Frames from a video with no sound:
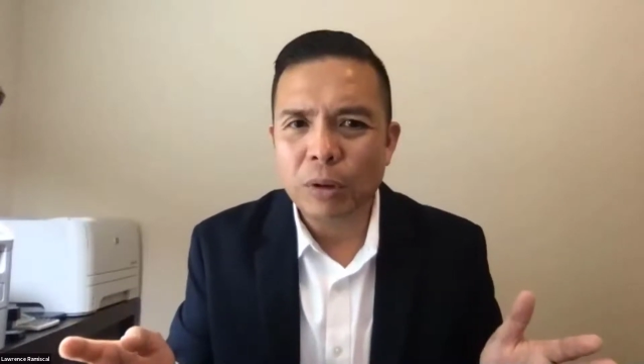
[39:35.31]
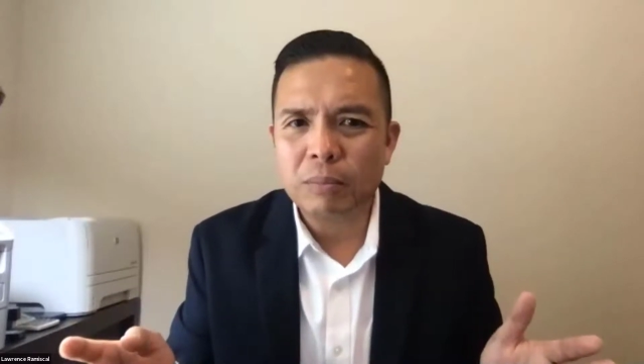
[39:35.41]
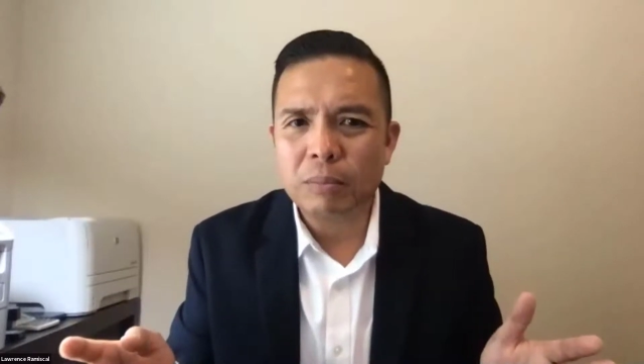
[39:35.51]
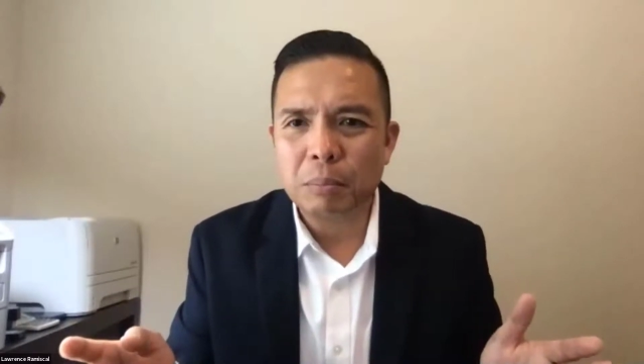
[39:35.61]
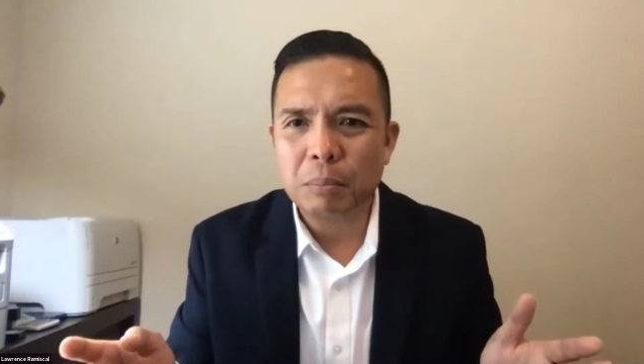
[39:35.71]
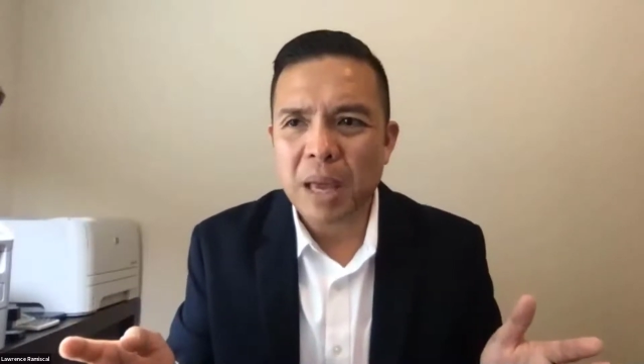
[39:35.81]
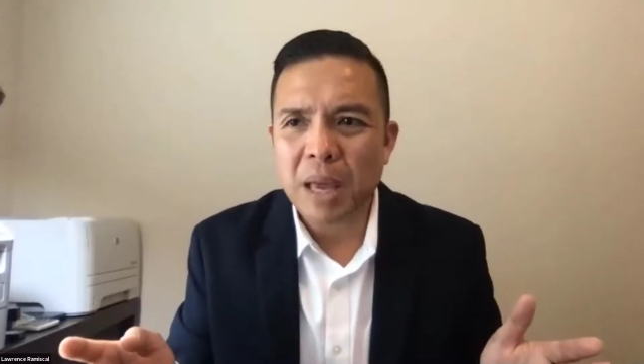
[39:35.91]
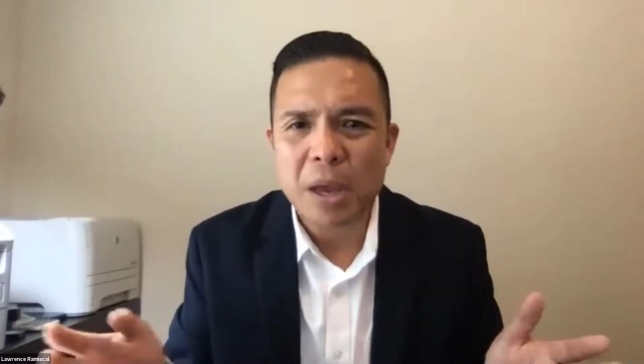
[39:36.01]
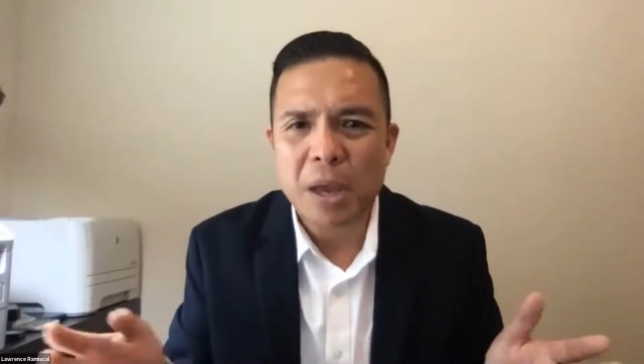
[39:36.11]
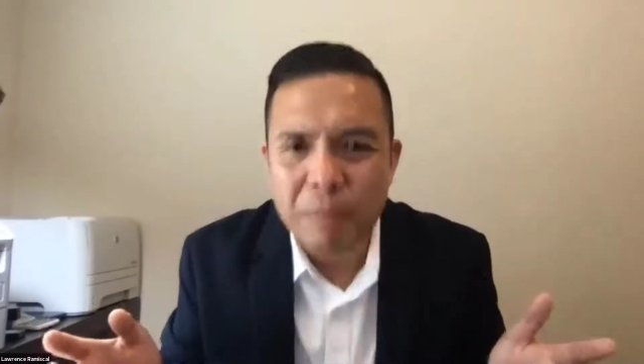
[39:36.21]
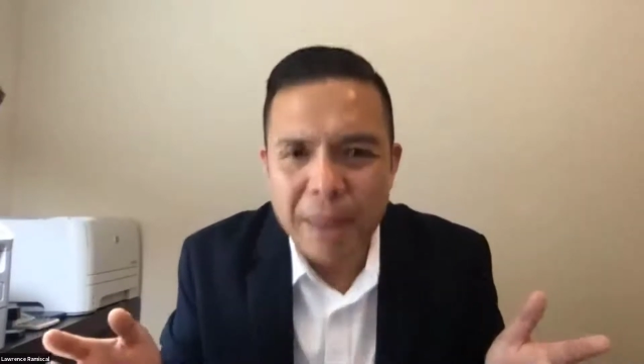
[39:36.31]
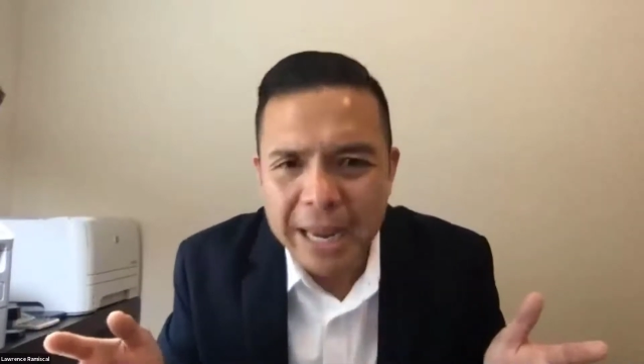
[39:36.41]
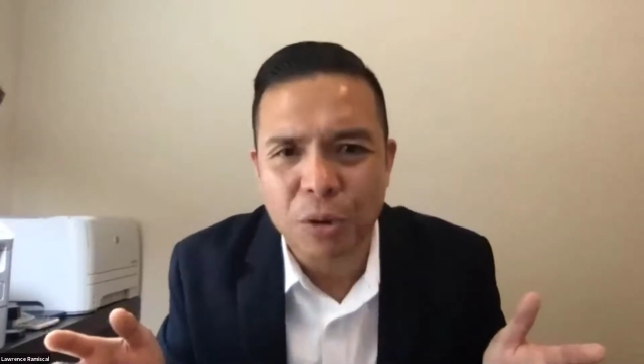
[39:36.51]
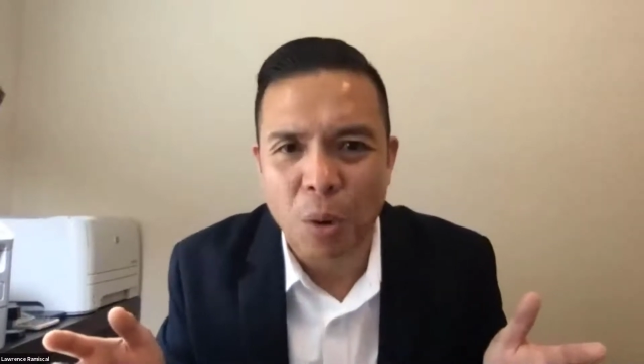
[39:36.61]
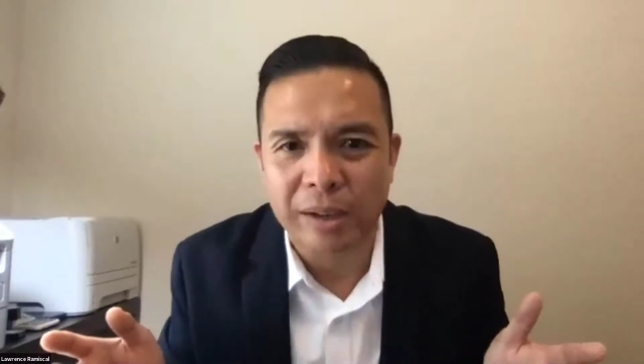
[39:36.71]
Well, maybe you're
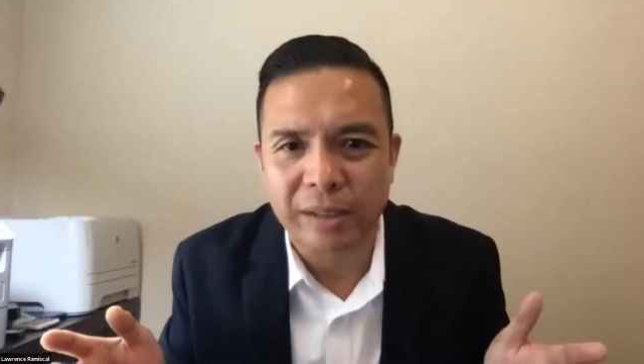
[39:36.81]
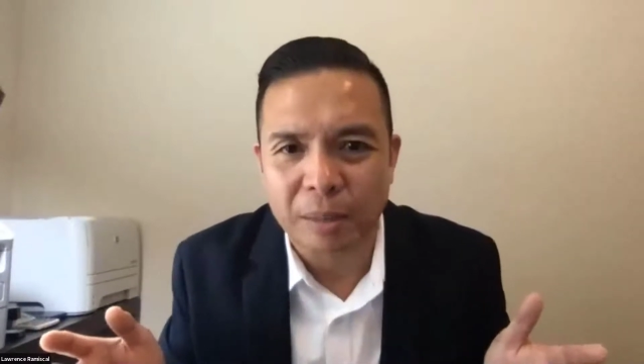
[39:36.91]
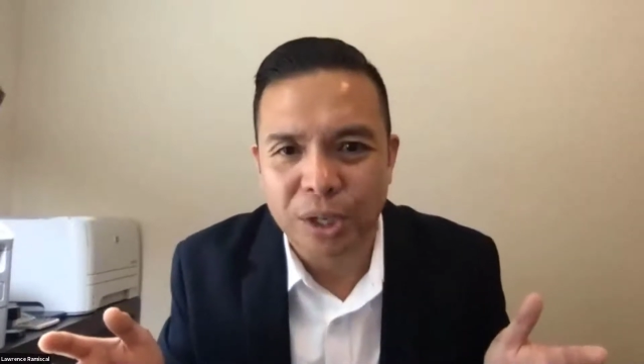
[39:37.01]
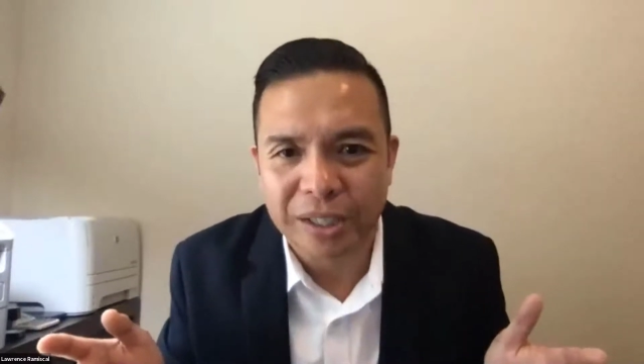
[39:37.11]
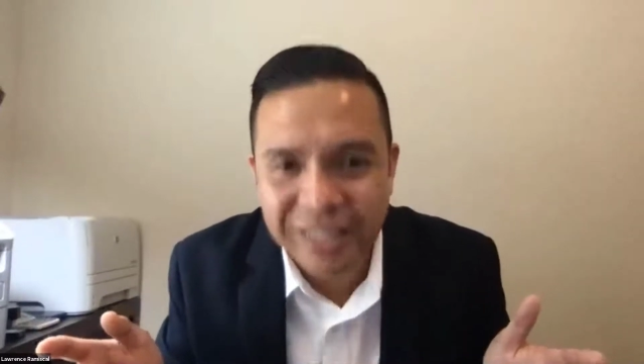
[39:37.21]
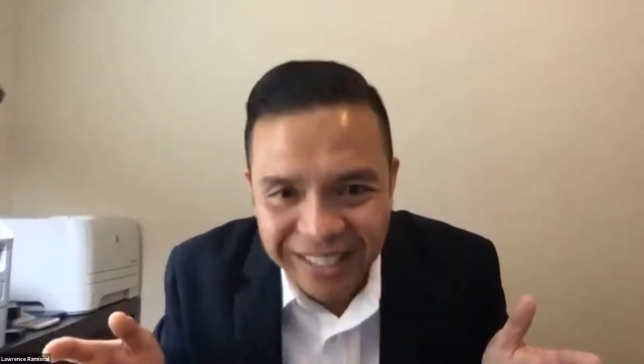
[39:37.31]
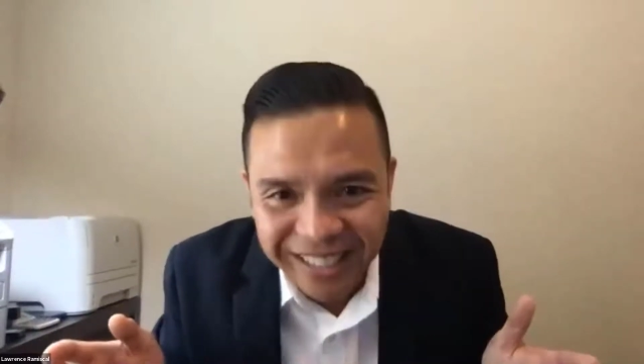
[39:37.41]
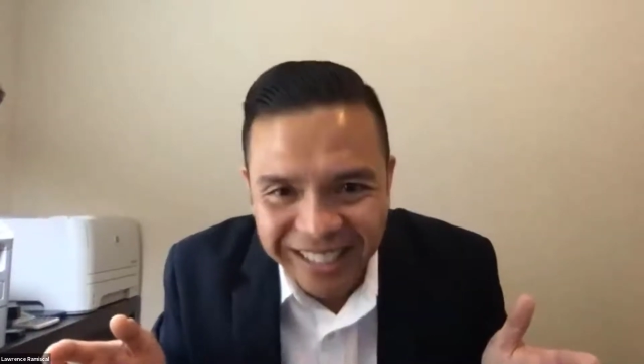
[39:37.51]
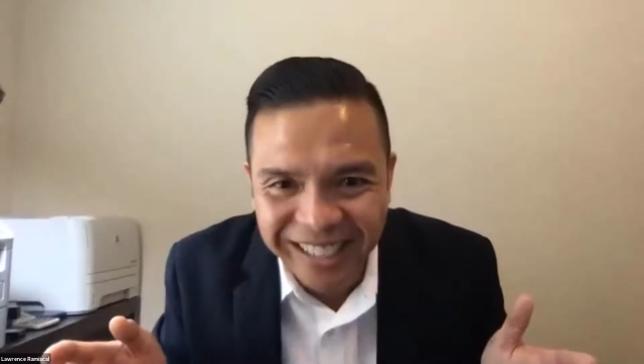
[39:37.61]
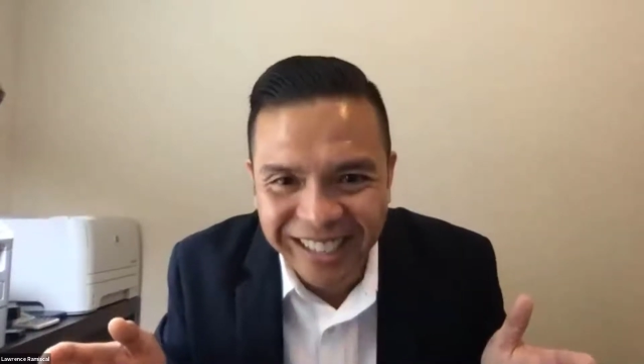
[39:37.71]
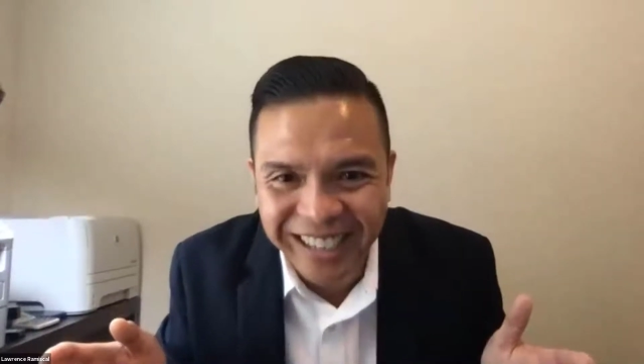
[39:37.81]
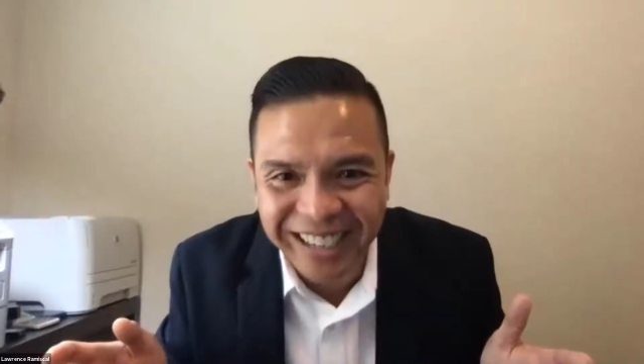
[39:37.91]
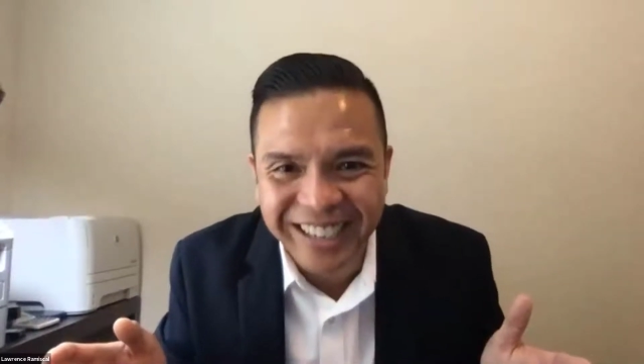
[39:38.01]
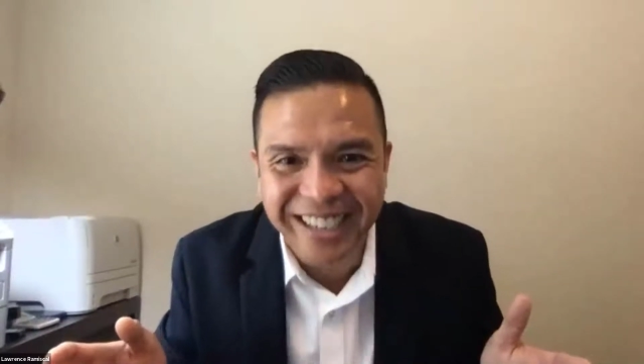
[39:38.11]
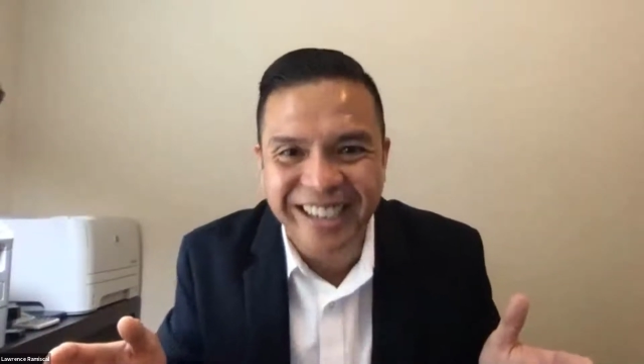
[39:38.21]
making the wrong assumptions,
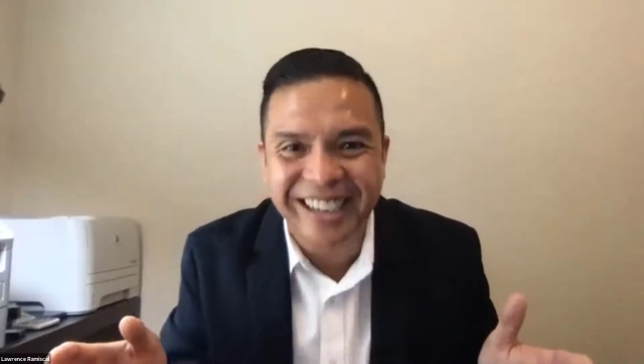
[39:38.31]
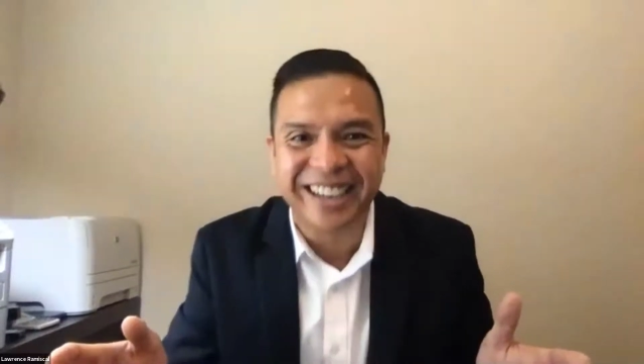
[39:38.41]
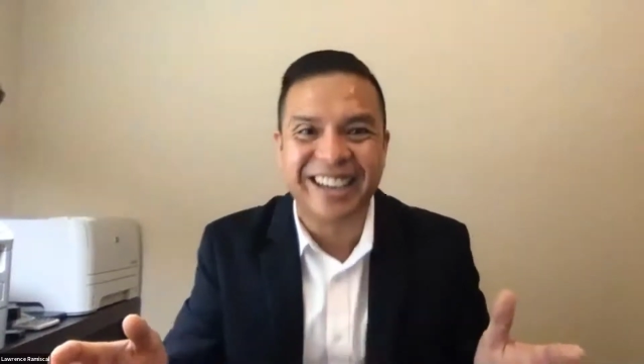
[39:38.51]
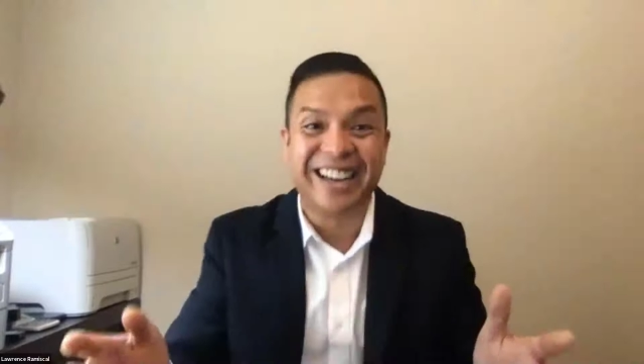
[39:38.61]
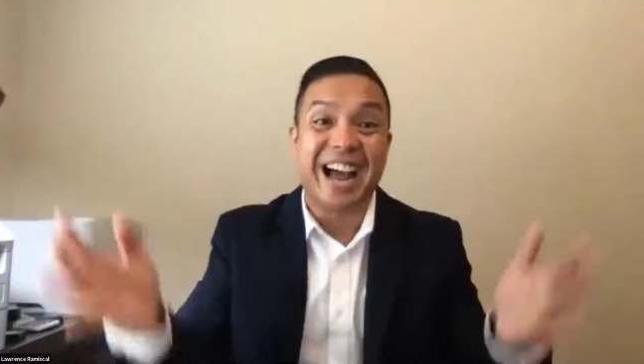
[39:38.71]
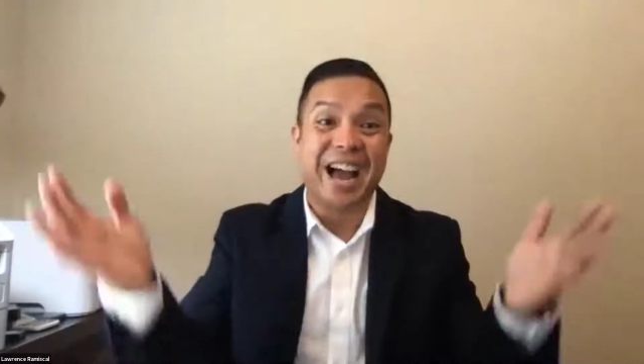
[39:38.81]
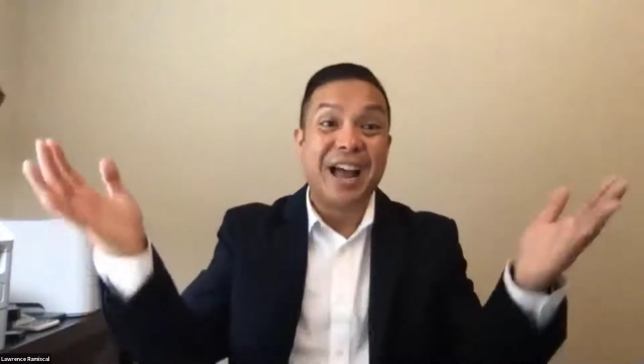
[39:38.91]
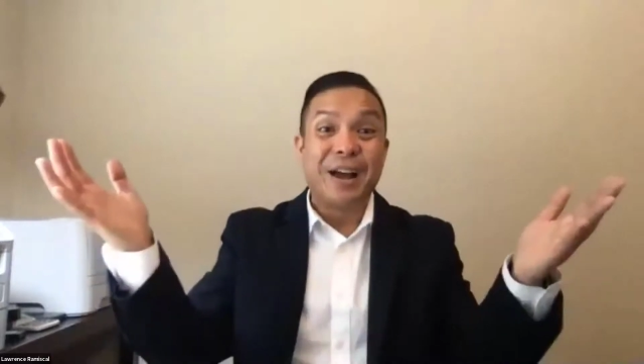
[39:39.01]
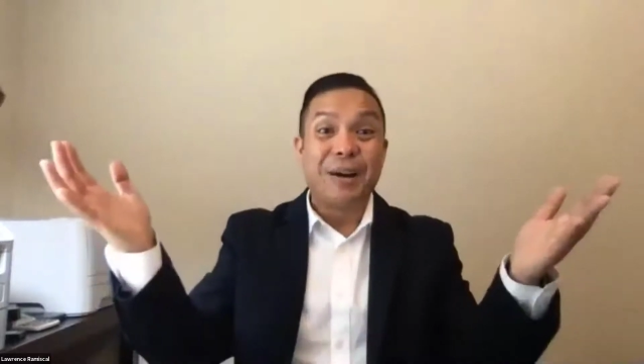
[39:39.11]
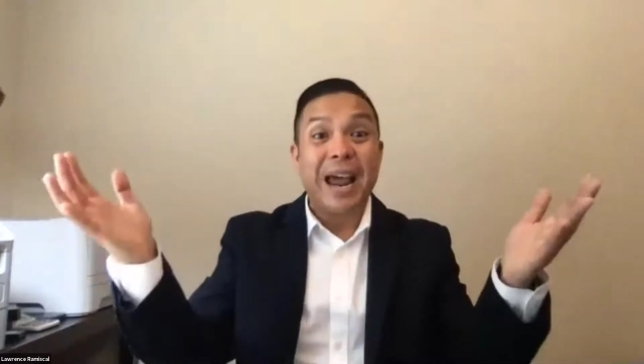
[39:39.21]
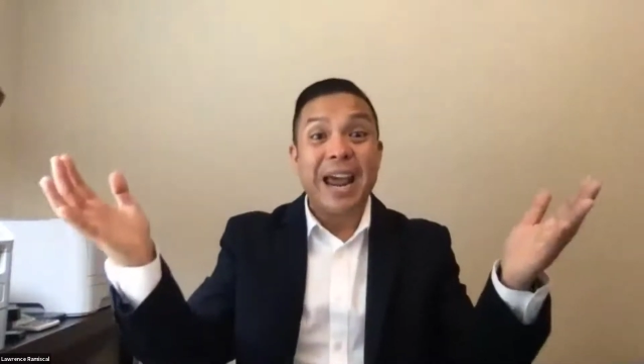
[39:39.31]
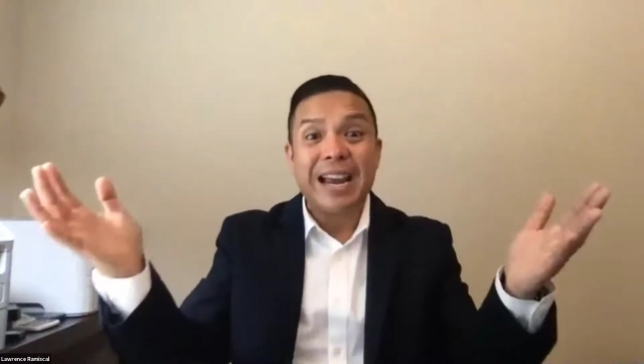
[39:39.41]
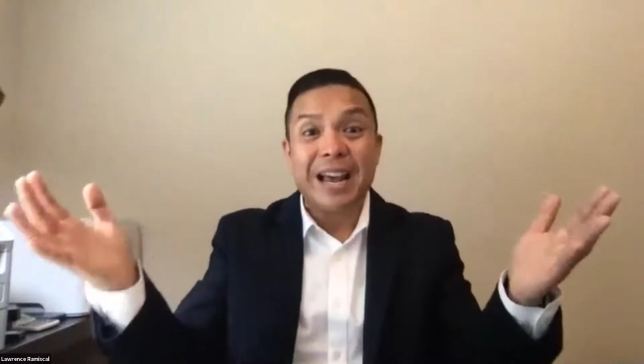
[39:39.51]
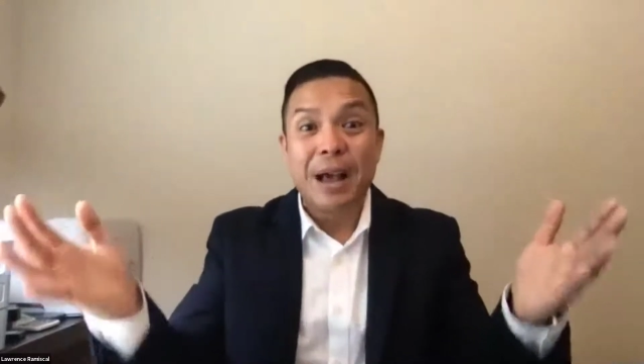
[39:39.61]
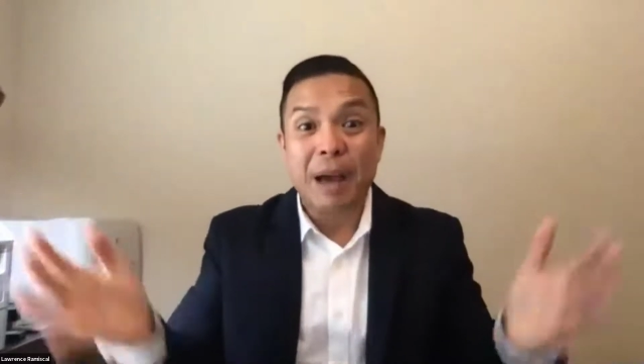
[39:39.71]
right?